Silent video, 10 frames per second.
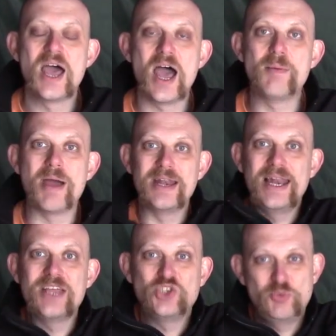and it
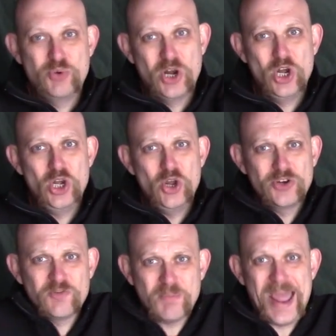lets you put a
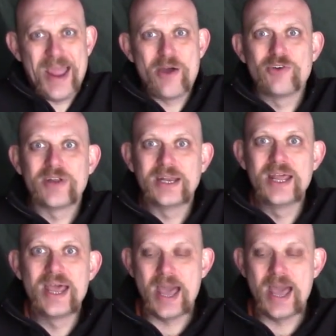lot of power in.